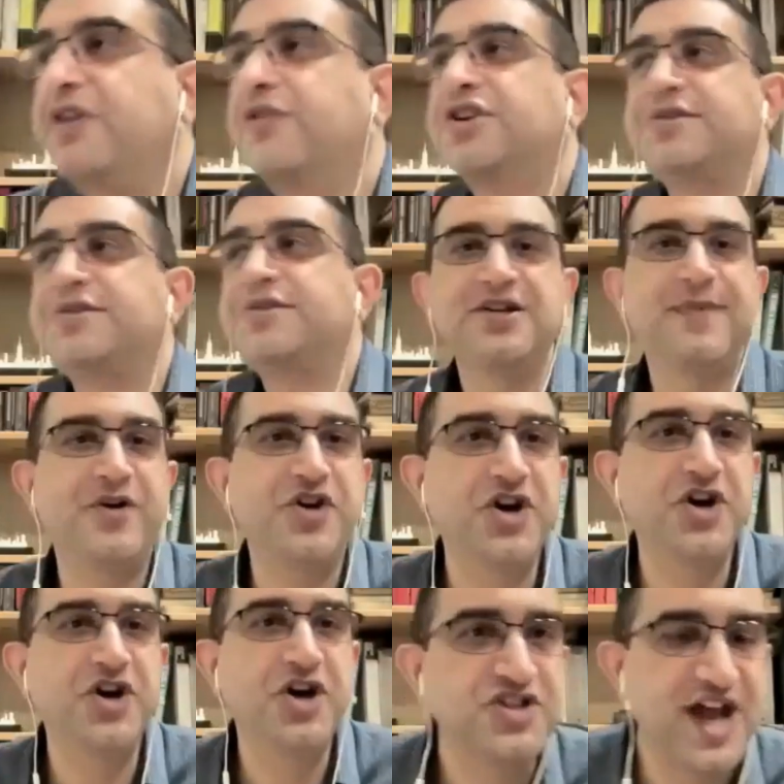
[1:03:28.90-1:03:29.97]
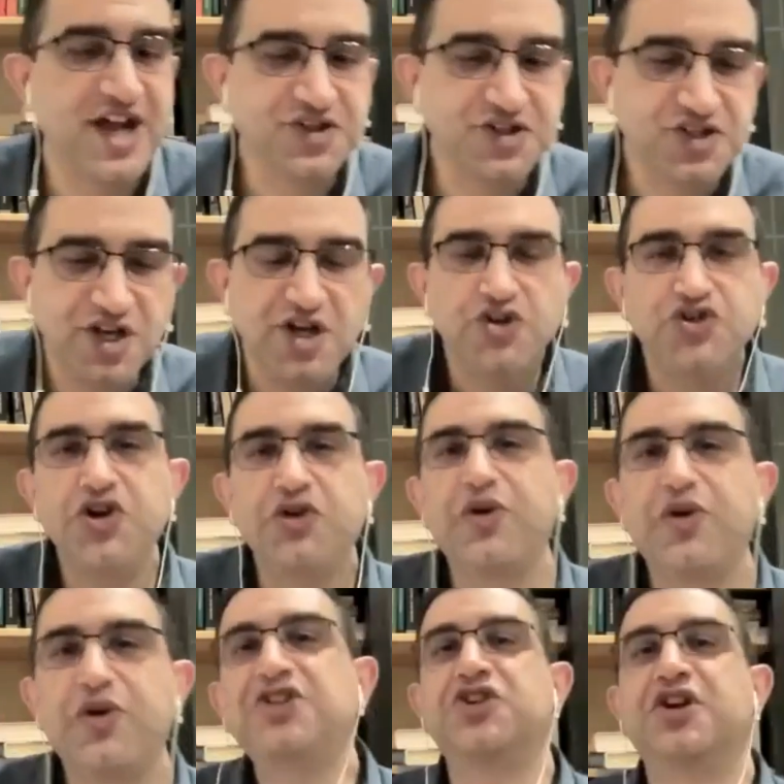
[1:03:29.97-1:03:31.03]
I really respect about her is that
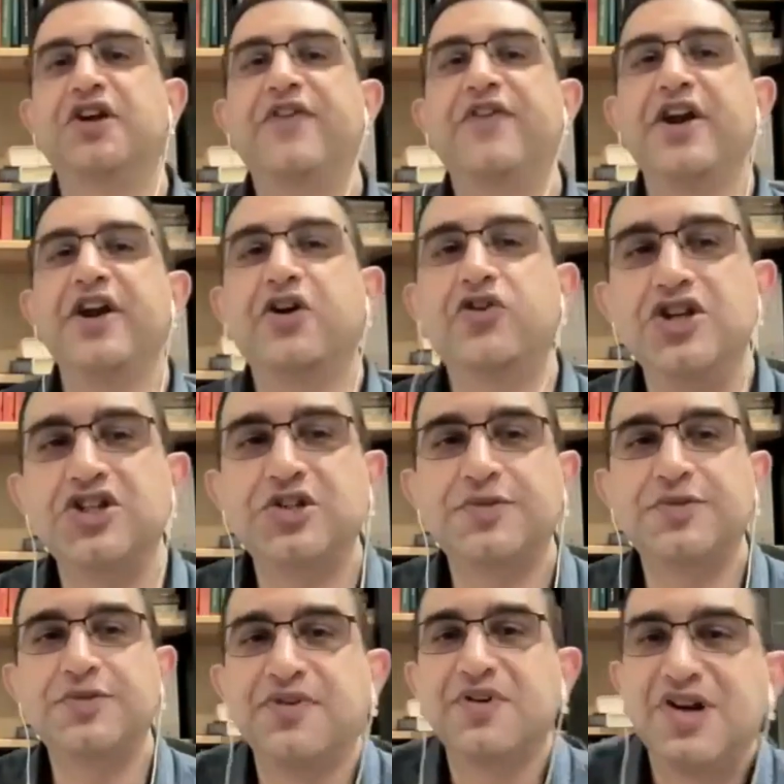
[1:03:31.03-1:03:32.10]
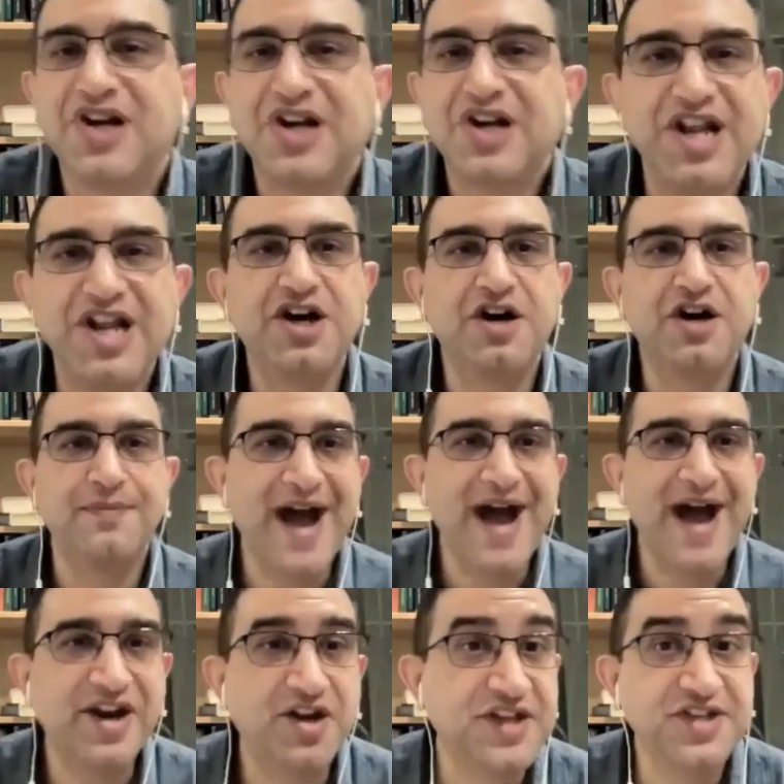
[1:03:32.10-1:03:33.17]
she writes in a very crisp, clear
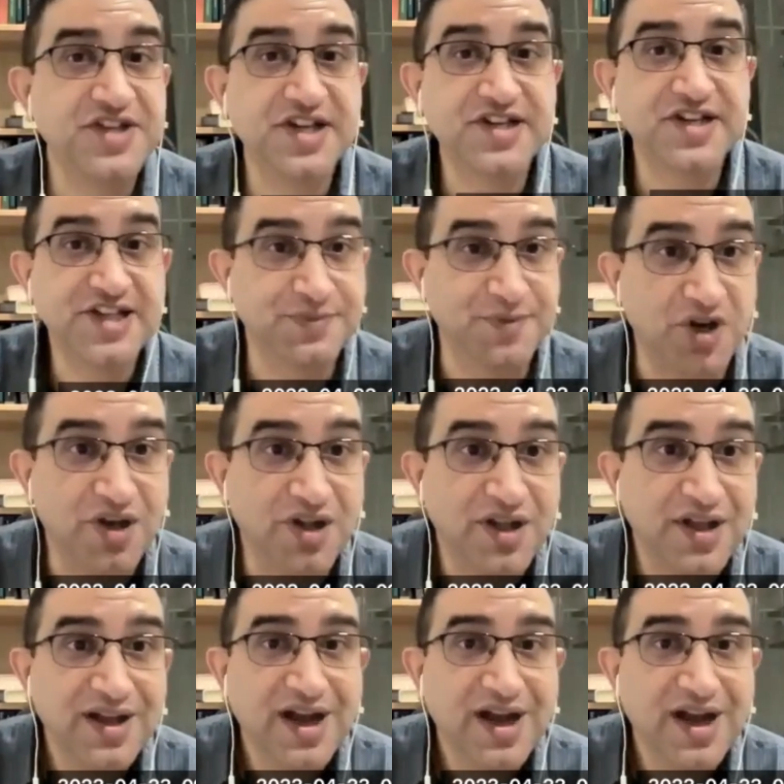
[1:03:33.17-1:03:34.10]
manner that's accessible.